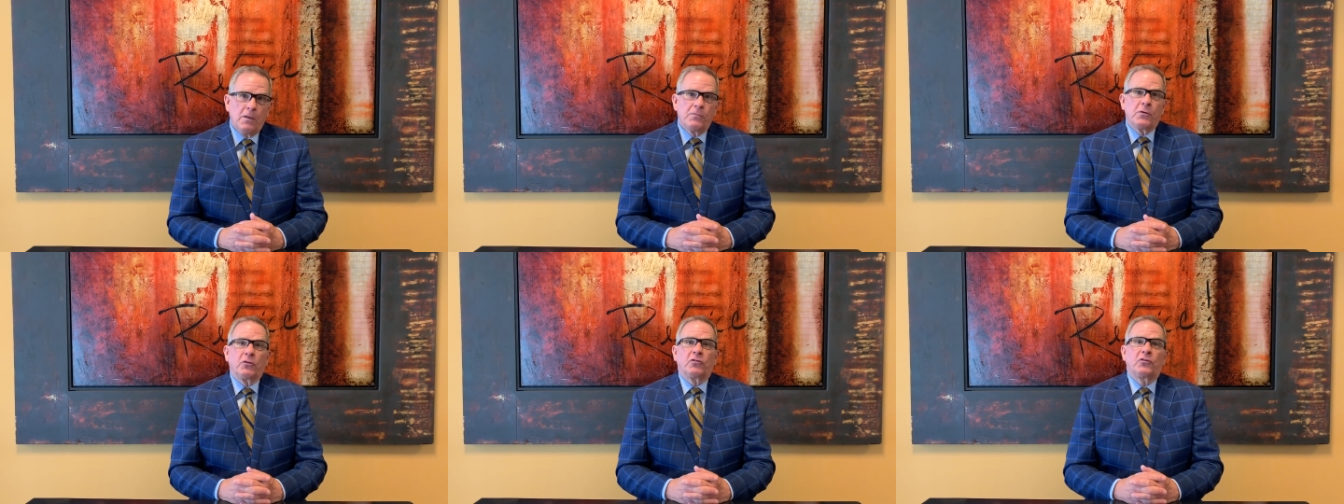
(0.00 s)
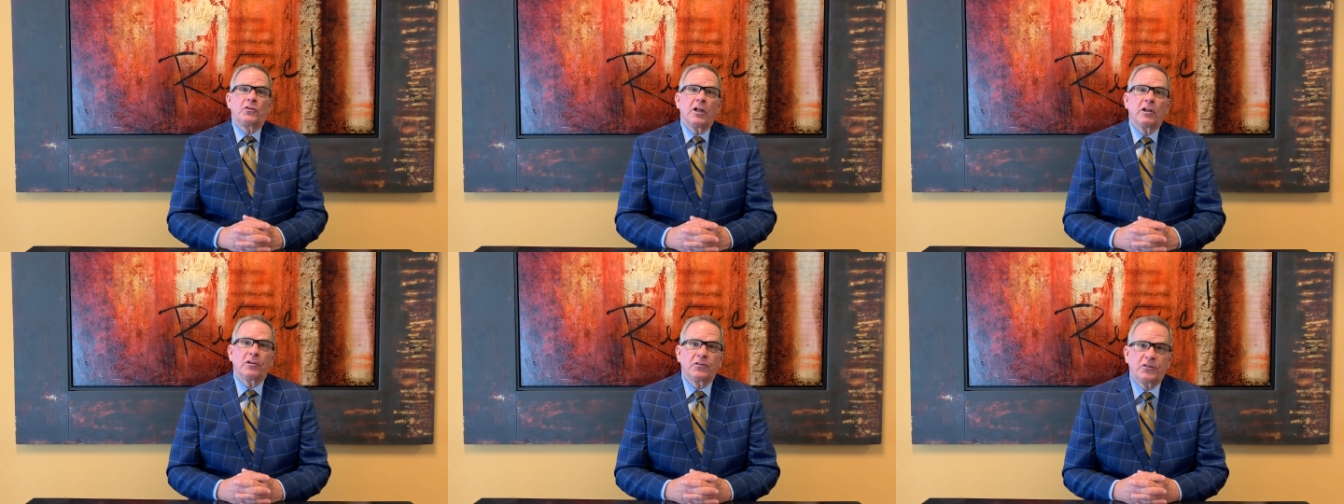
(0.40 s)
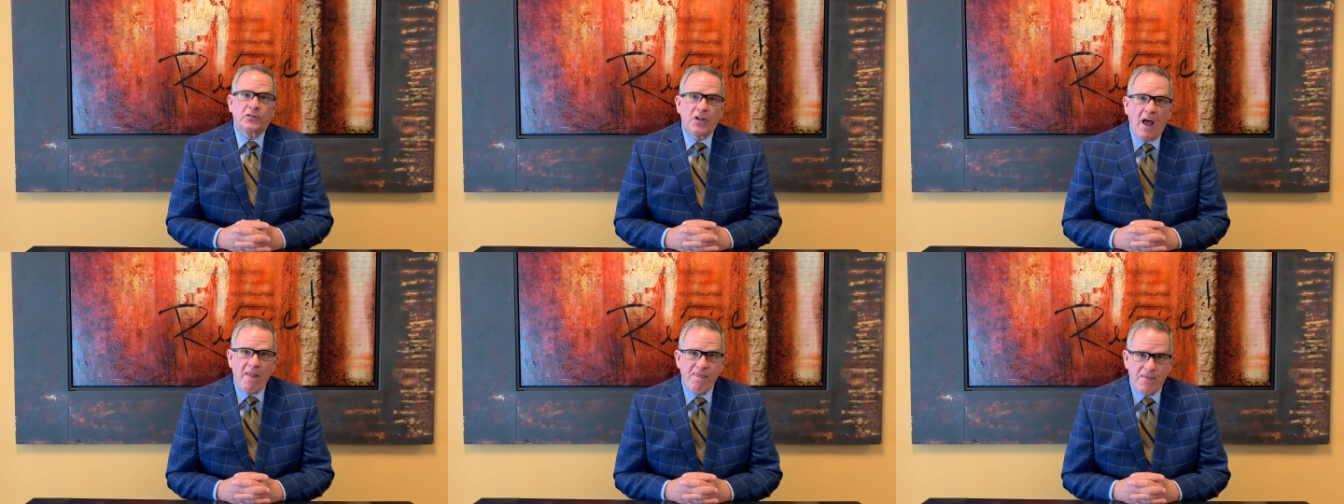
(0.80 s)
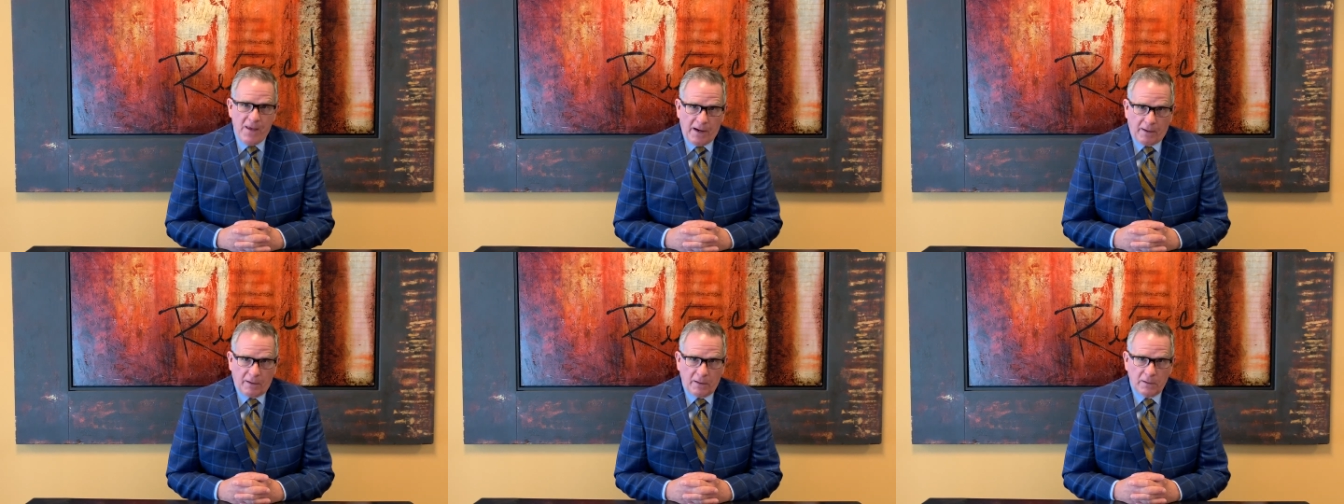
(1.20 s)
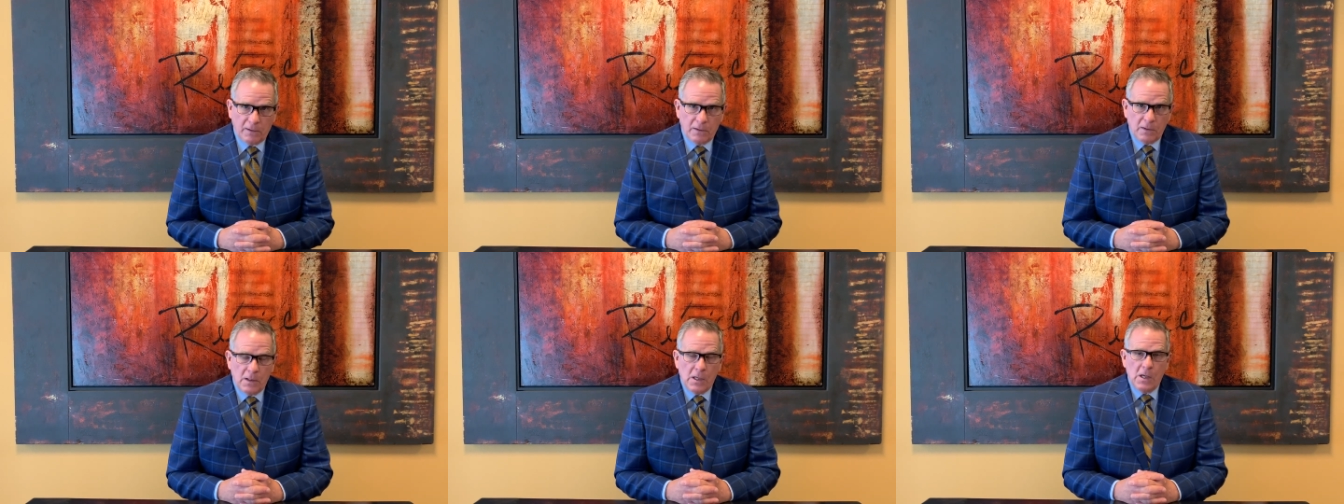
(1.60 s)
there's still a sun there,
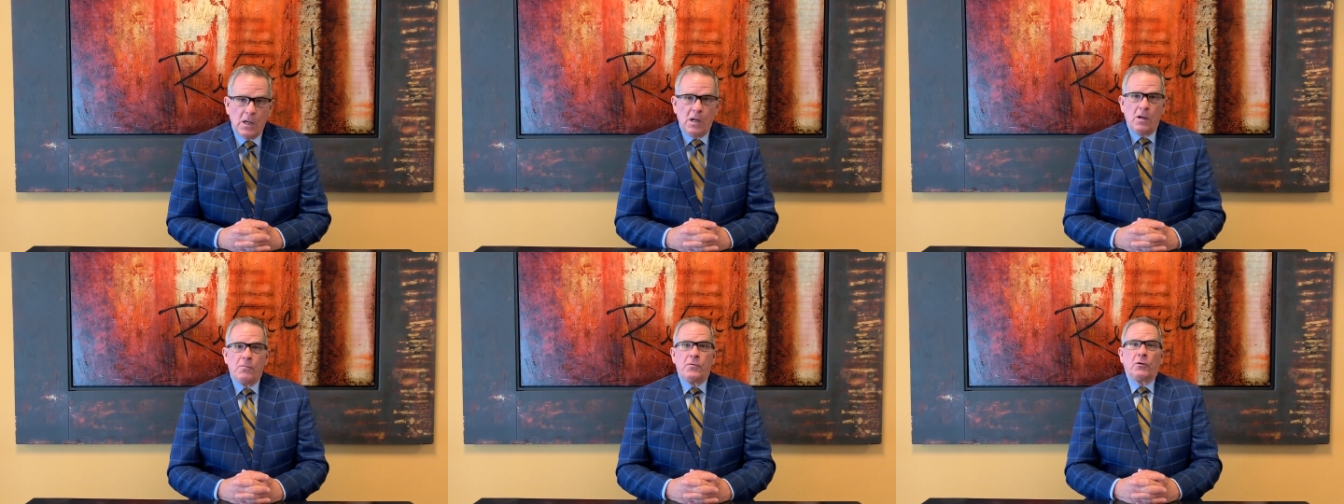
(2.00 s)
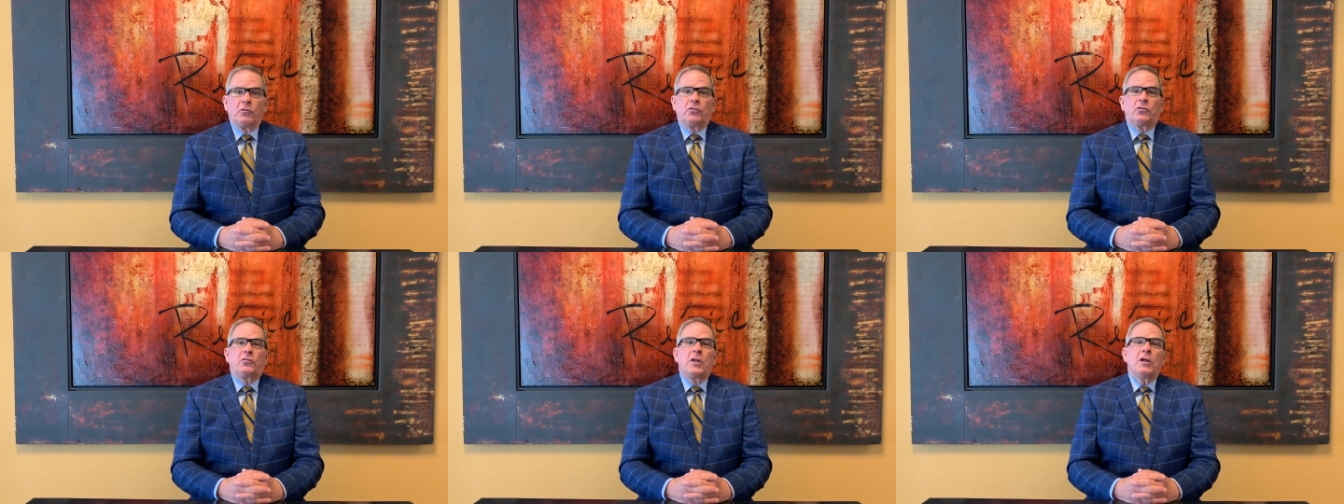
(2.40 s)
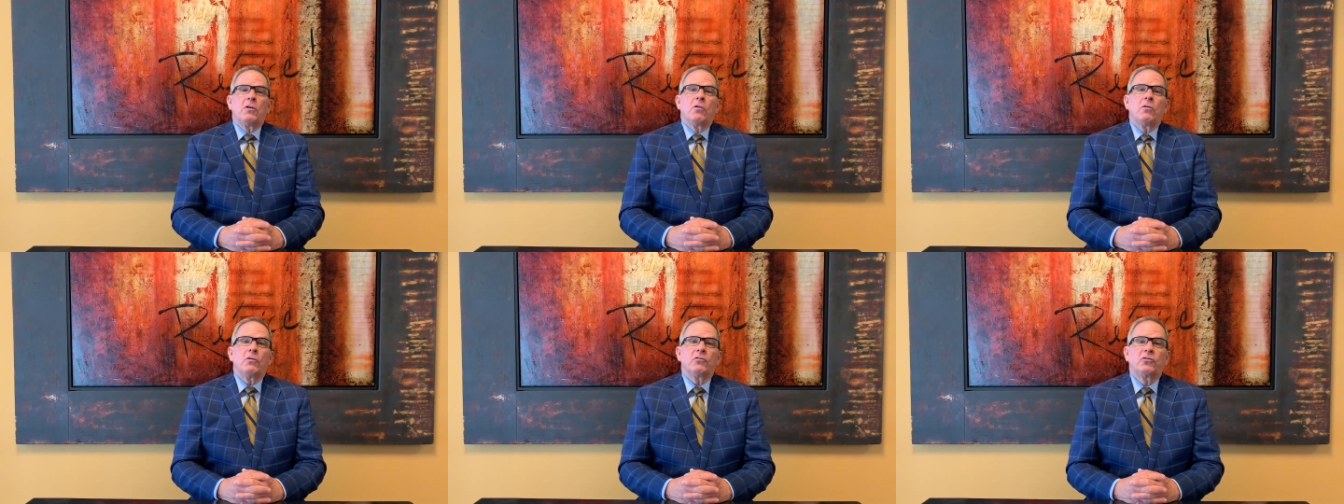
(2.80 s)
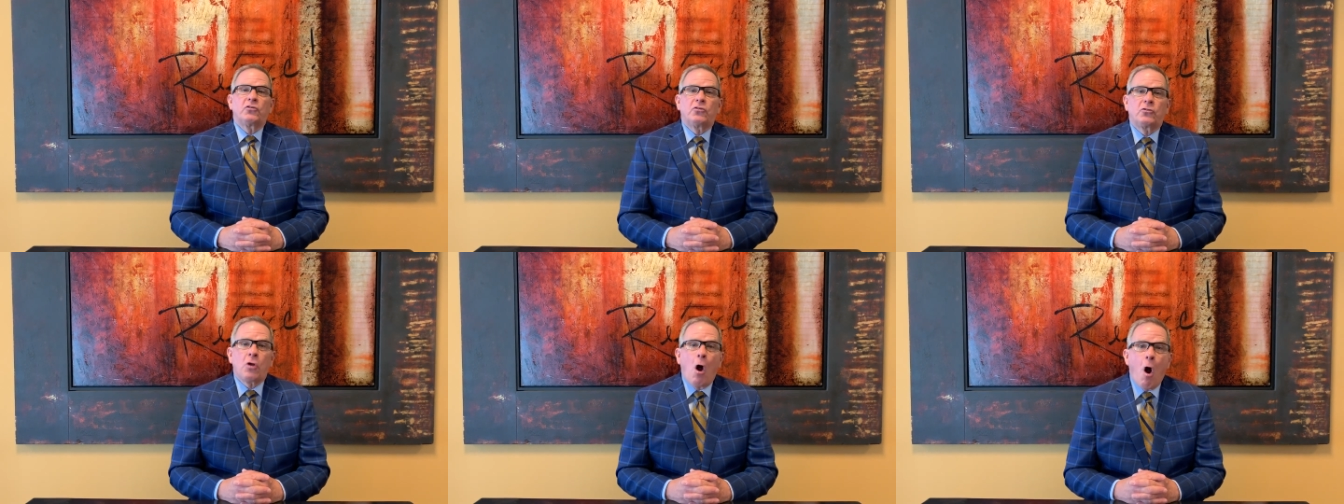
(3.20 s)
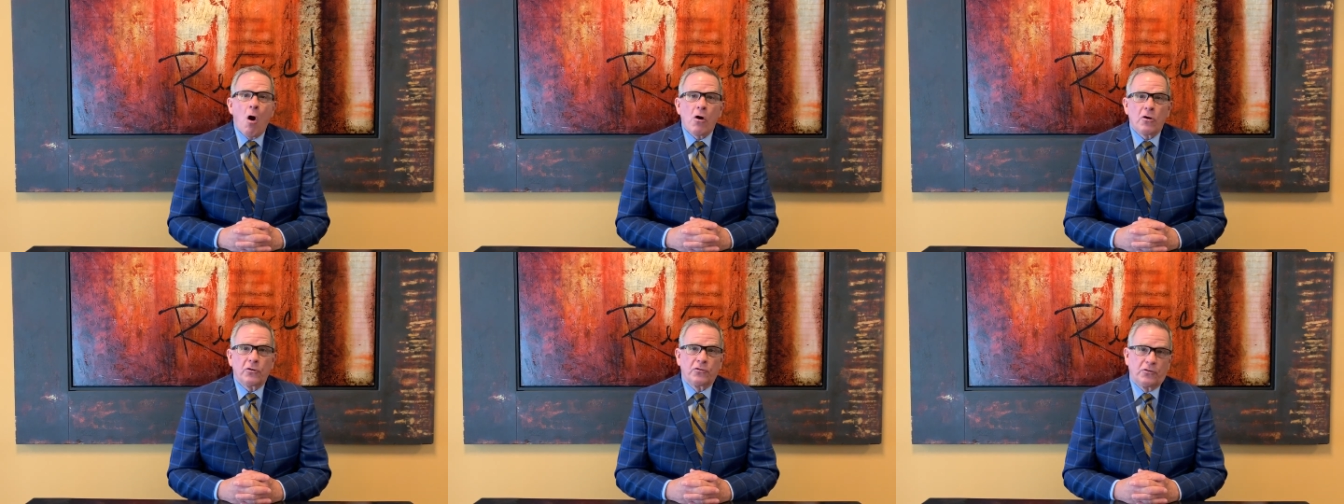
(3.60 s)
there's still
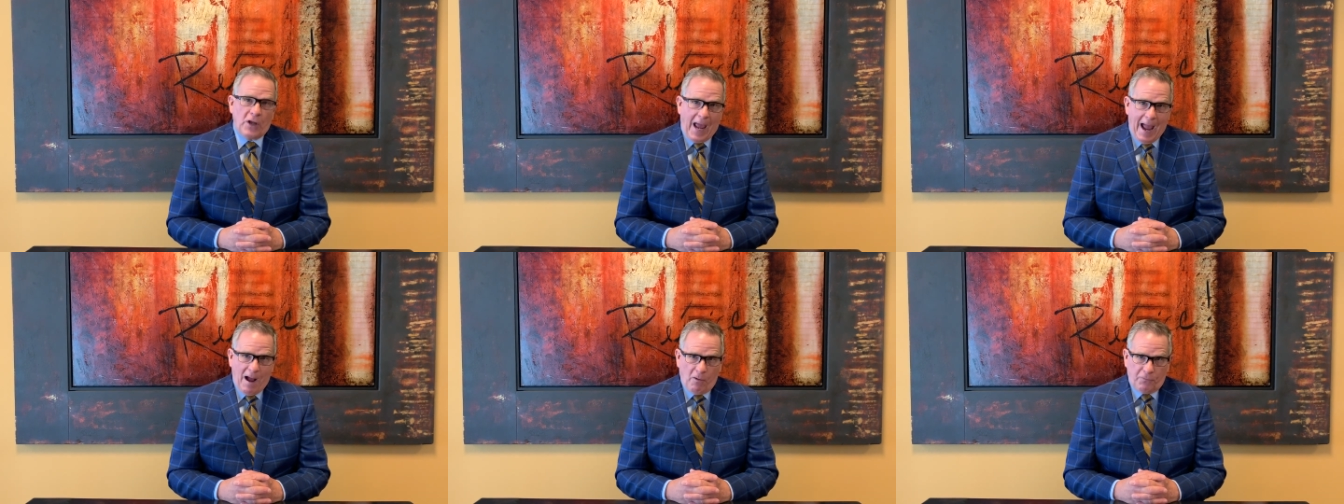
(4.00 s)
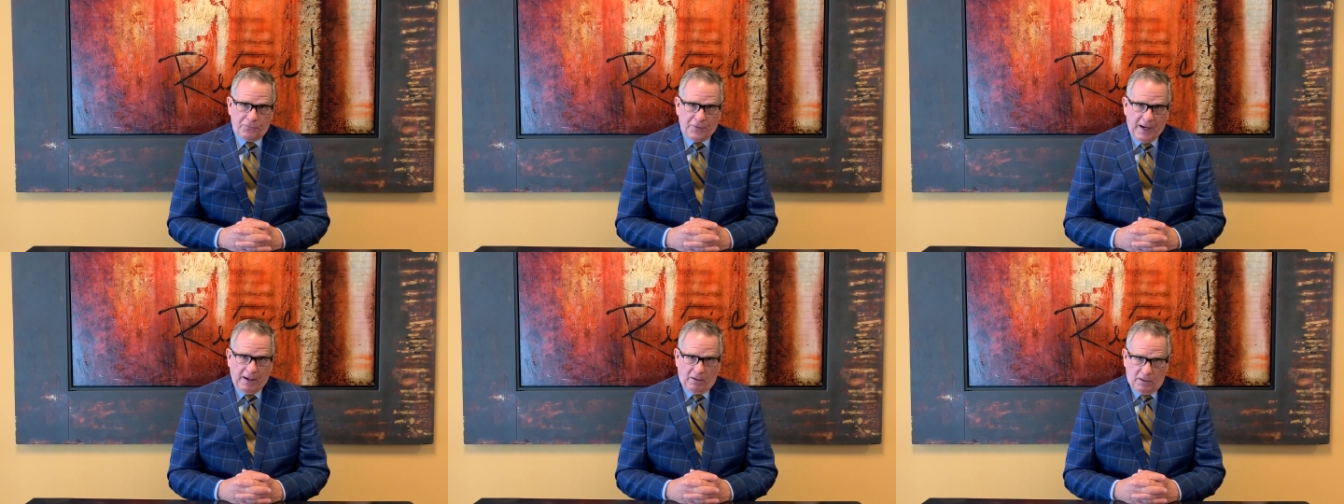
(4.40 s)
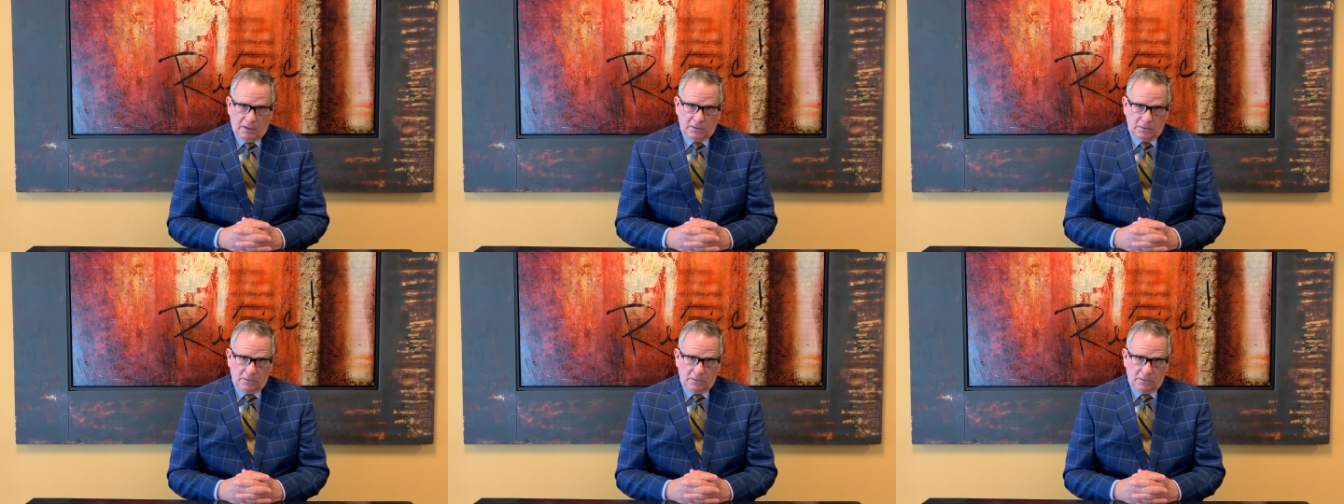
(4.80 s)
stars out there.